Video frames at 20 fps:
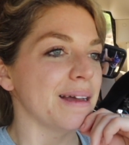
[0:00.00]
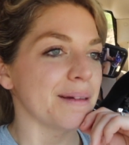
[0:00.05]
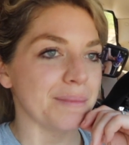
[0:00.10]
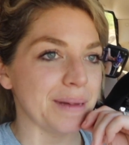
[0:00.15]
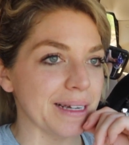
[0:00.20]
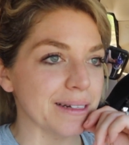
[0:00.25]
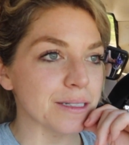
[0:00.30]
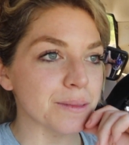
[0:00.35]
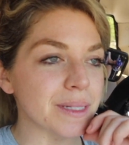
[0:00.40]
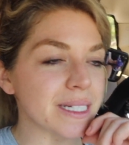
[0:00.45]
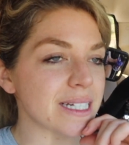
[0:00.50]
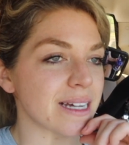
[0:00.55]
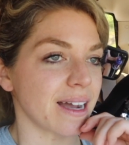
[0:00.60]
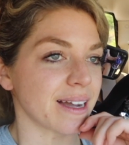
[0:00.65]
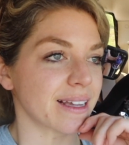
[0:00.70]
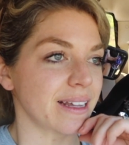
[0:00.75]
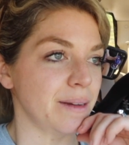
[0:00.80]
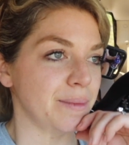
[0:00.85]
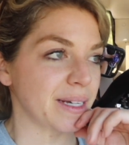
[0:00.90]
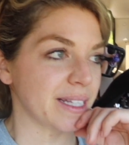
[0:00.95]
Bear's been
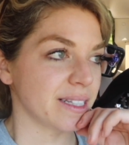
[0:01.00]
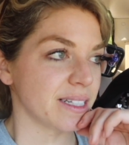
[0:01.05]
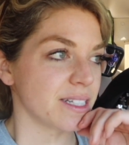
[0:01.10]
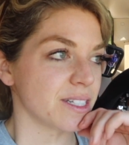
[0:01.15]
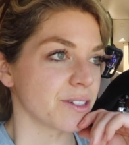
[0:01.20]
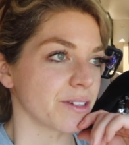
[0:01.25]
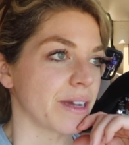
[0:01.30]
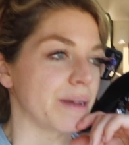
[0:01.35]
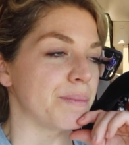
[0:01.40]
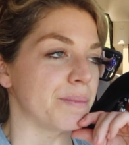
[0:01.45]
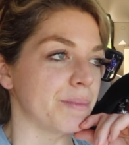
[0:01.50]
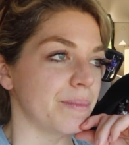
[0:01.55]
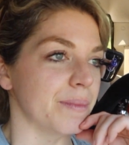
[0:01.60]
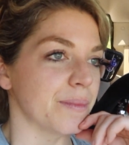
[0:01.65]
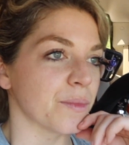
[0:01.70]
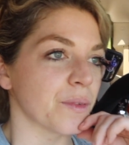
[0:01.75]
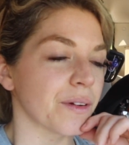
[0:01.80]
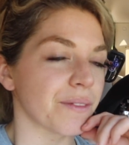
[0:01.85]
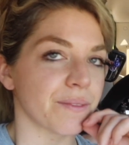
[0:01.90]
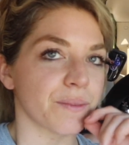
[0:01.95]
talking about this trip.
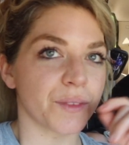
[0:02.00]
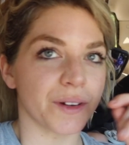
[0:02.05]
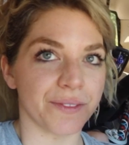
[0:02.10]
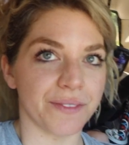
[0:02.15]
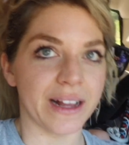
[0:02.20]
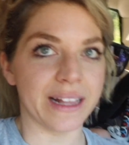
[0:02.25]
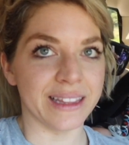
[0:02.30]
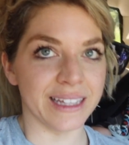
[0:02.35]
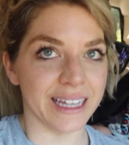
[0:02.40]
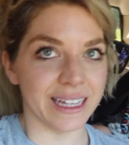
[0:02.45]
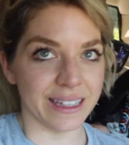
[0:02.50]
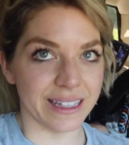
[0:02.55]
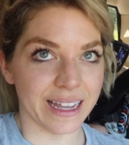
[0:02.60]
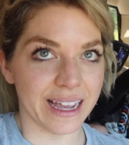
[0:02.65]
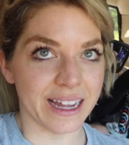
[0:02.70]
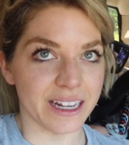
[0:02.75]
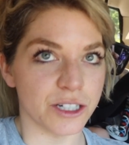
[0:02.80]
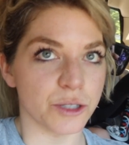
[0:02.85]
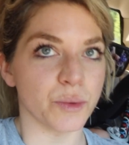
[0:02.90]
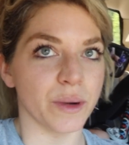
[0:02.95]
We're, we're finally at the
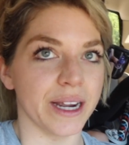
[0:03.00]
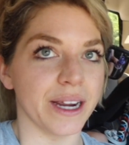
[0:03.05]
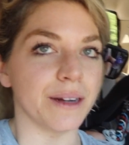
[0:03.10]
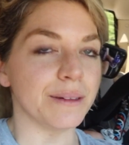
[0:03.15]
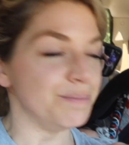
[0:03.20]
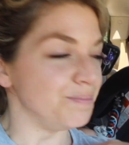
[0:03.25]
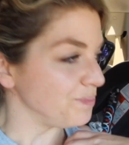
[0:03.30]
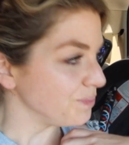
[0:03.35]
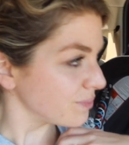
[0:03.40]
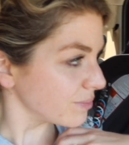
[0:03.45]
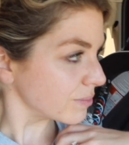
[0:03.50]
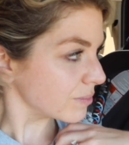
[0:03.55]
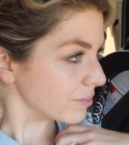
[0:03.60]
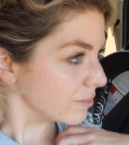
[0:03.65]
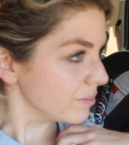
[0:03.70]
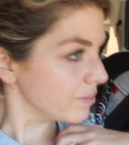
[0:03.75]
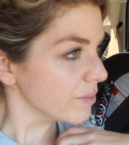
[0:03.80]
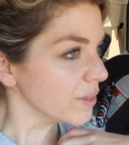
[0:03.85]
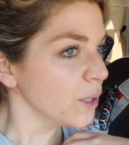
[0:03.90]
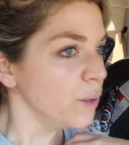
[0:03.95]
age where
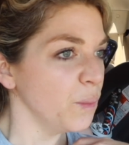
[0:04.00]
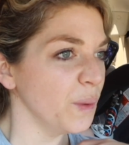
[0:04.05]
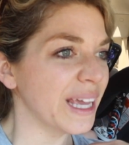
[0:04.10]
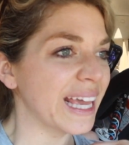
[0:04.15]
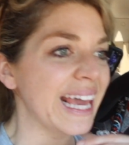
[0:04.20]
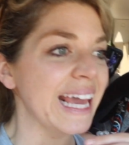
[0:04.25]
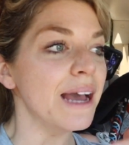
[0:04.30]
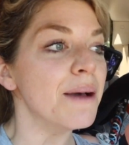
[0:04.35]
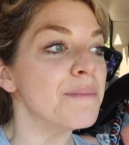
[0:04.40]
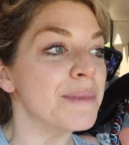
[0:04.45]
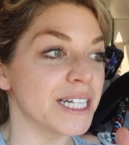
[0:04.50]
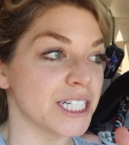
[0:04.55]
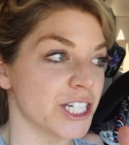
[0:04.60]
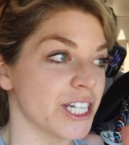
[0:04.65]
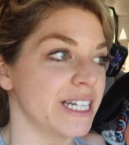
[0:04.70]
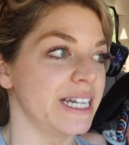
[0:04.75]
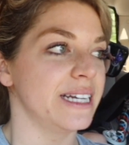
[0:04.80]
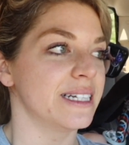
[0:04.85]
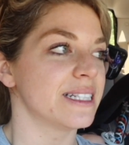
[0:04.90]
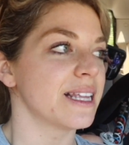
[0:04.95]
we can't
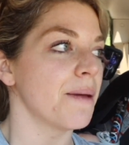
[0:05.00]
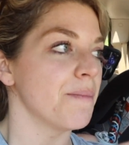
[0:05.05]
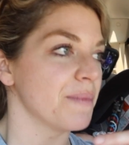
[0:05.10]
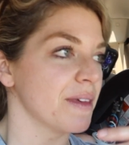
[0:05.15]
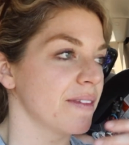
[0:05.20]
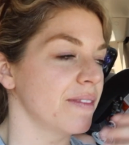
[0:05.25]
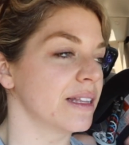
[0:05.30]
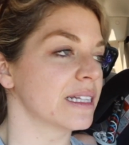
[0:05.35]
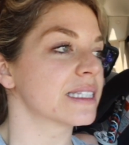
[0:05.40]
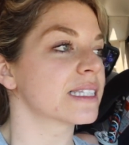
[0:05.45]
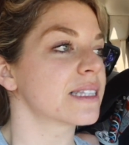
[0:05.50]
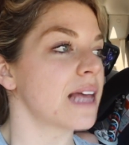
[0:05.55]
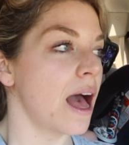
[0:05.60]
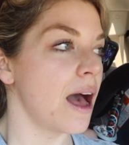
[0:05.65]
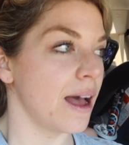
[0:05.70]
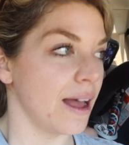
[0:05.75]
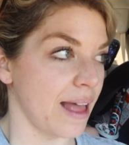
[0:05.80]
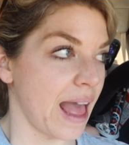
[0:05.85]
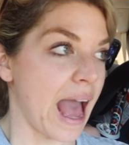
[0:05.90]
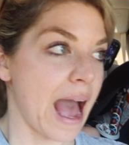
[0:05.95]
mention something that's
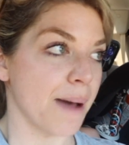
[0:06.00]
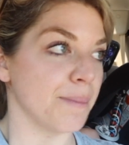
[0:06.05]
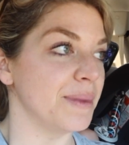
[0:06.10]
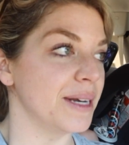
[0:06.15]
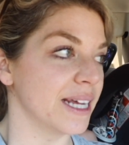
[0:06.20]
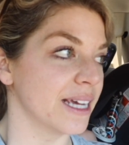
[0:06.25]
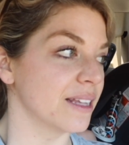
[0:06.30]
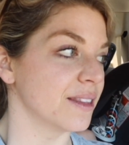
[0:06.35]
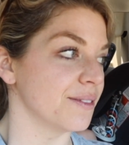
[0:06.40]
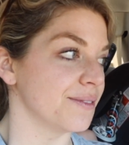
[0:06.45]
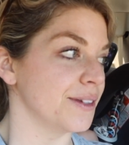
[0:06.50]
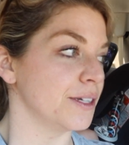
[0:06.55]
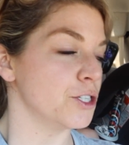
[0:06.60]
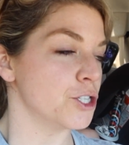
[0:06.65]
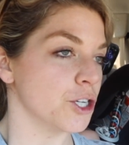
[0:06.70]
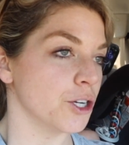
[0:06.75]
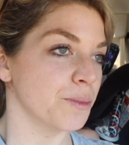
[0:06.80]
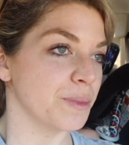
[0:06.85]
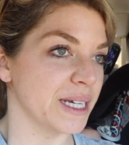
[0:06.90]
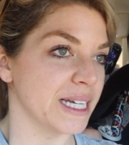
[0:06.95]
happening in the
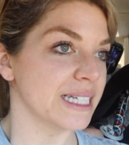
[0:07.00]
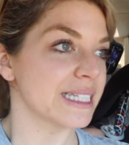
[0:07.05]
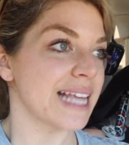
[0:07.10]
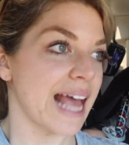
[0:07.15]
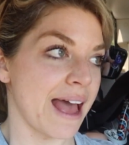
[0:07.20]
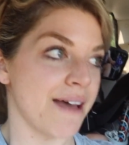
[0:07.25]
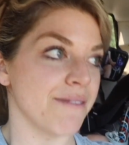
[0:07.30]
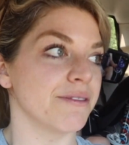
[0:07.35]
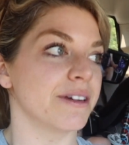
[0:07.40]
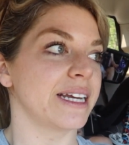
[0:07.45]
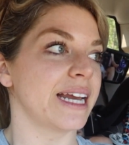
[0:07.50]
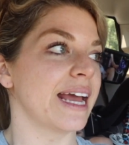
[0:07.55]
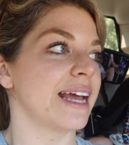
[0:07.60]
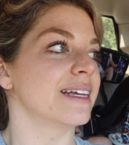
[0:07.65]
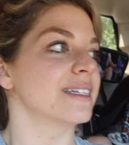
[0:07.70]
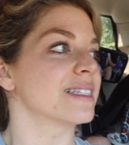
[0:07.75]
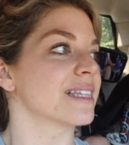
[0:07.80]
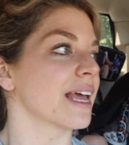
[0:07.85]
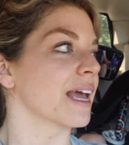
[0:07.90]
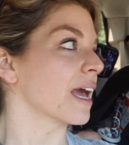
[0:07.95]
future because every day
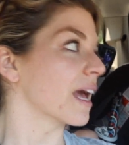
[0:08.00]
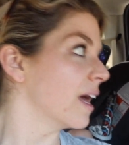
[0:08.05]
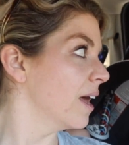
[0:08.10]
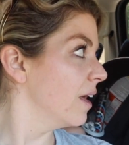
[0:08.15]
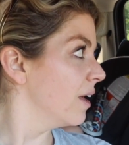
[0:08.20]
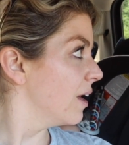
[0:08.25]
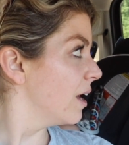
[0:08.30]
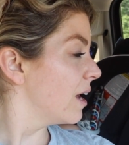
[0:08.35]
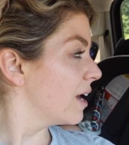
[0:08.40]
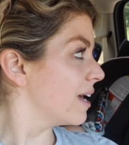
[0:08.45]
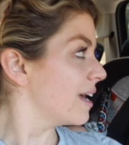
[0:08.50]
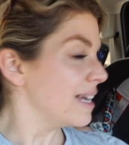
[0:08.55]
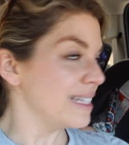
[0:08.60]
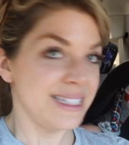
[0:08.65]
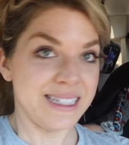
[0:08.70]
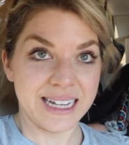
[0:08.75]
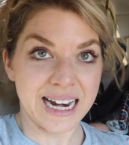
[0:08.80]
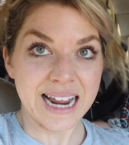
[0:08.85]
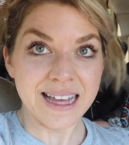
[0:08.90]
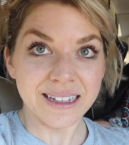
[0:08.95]
it's like, is
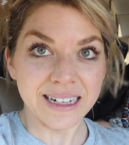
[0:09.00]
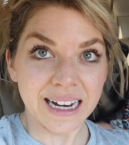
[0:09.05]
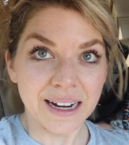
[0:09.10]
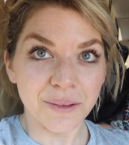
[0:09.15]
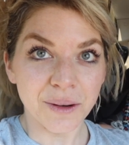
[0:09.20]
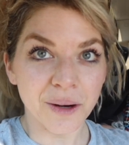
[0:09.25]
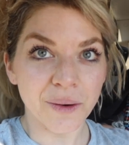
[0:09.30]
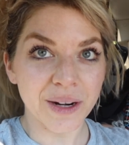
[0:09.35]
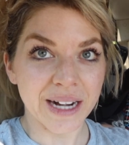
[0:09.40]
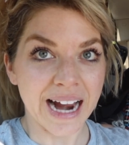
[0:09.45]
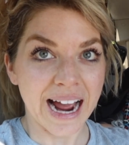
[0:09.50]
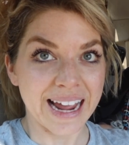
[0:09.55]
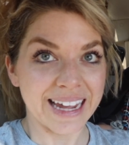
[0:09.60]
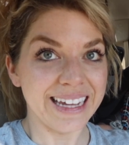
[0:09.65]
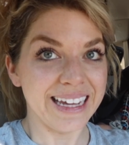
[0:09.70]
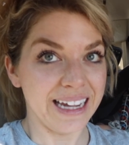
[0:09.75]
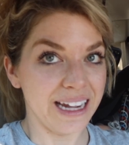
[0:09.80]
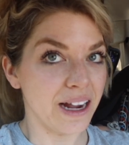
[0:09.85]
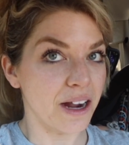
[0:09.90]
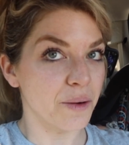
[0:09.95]
today the day we're going
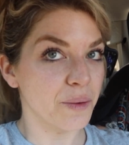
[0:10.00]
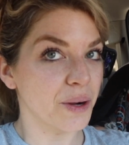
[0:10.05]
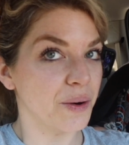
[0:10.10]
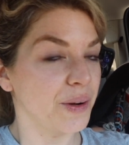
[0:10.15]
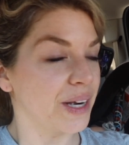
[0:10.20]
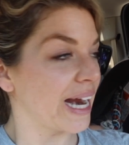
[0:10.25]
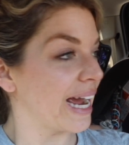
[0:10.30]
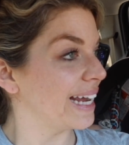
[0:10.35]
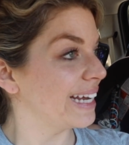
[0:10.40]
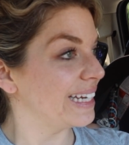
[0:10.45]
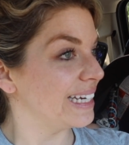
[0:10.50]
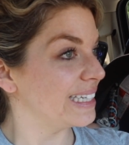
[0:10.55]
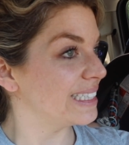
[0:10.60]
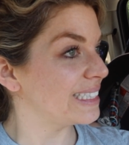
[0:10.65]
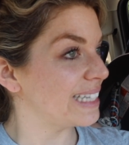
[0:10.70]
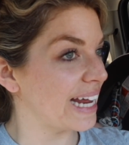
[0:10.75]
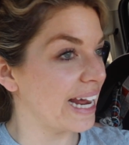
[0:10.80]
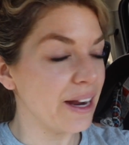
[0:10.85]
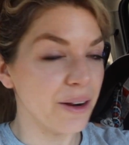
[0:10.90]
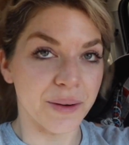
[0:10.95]
hiking? Are we going hiking
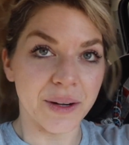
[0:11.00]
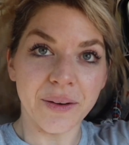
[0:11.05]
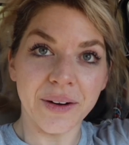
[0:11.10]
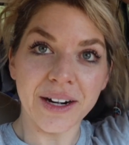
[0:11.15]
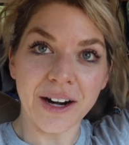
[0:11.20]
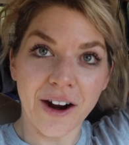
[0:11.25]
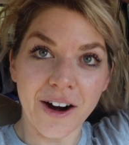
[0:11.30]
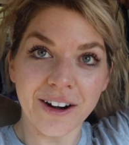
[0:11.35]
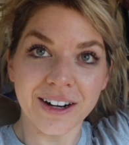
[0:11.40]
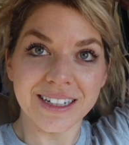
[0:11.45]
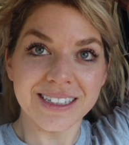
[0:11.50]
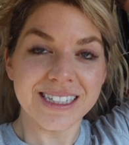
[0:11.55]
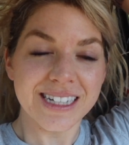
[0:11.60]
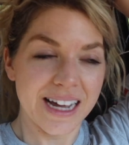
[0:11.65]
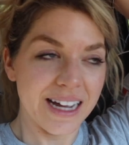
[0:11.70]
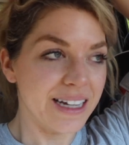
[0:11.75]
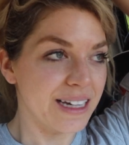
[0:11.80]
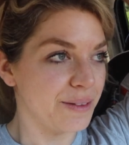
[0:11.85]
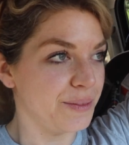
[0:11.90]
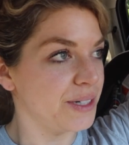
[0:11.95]
today? Are we going to
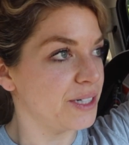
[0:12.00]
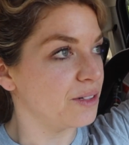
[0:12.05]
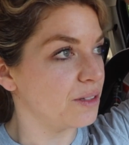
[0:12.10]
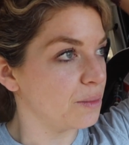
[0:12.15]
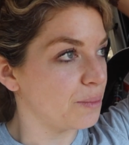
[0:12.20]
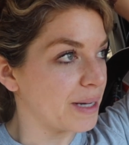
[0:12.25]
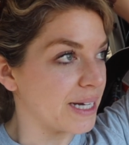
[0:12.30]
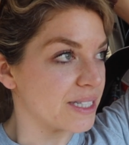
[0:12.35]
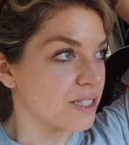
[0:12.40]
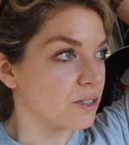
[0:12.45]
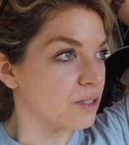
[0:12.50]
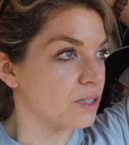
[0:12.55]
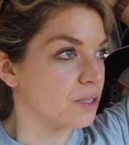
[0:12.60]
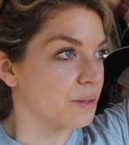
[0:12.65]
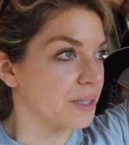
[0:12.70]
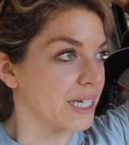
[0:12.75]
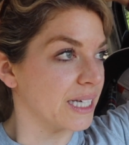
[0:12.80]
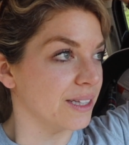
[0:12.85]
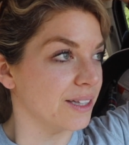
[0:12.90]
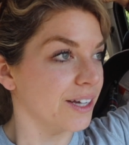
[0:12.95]
Arkansas? Can we do the puzzle so
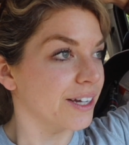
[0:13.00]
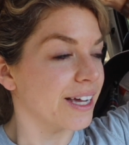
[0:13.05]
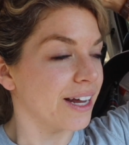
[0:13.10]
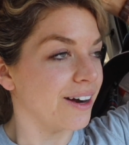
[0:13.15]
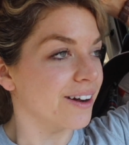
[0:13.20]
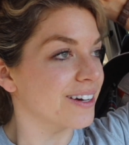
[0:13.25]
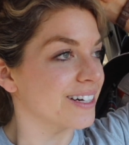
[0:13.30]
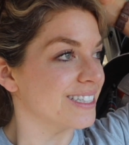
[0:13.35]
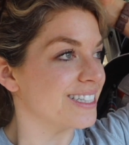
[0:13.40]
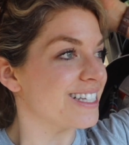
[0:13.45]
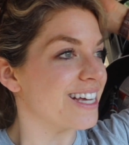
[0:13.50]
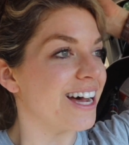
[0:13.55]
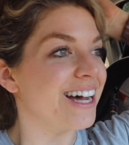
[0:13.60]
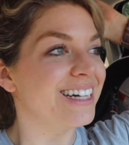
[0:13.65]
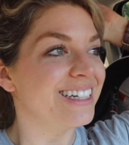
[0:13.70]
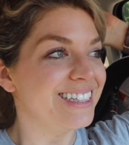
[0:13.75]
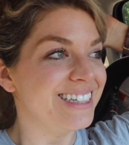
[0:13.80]
we can look at Arkansas?